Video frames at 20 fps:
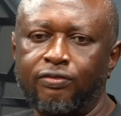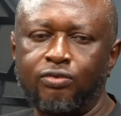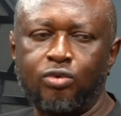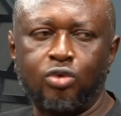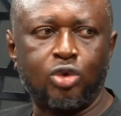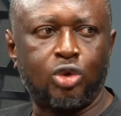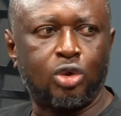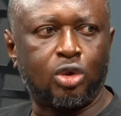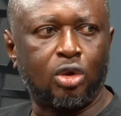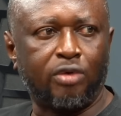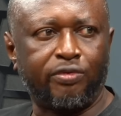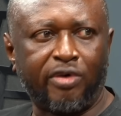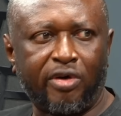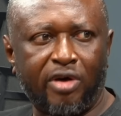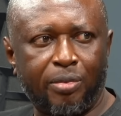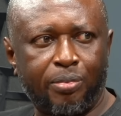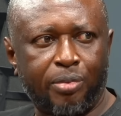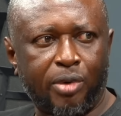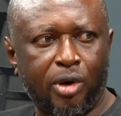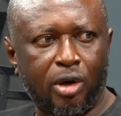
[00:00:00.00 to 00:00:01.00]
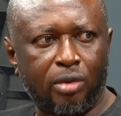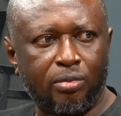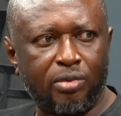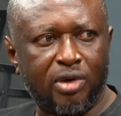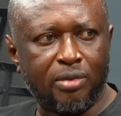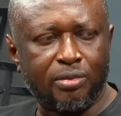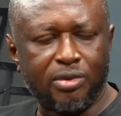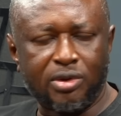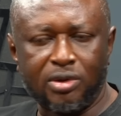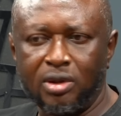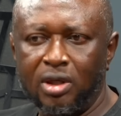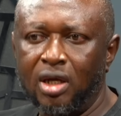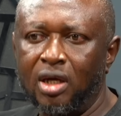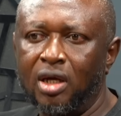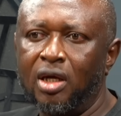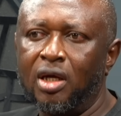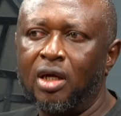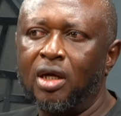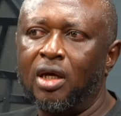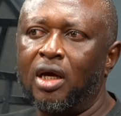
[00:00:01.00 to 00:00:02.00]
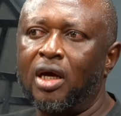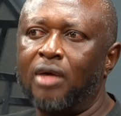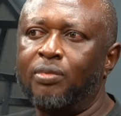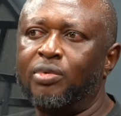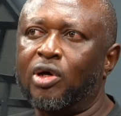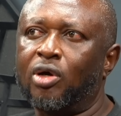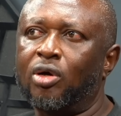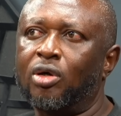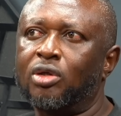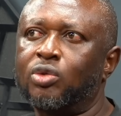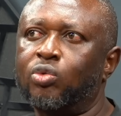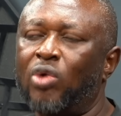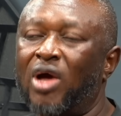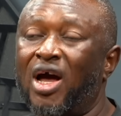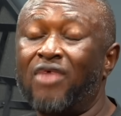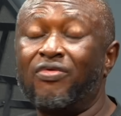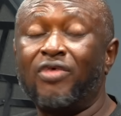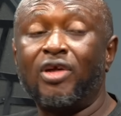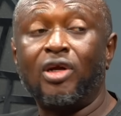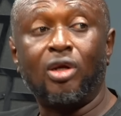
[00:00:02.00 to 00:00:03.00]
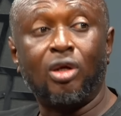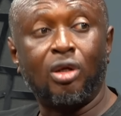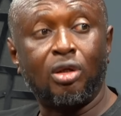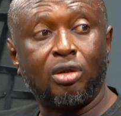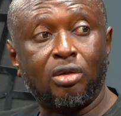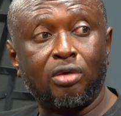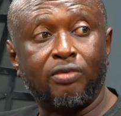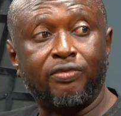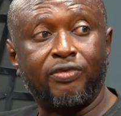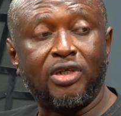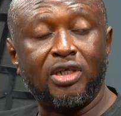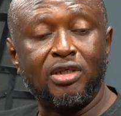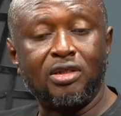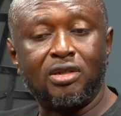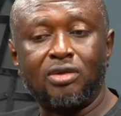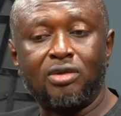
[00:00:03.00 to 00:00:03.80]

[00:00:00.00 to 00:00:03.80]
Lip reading: solve our problems, because we have a lot of things.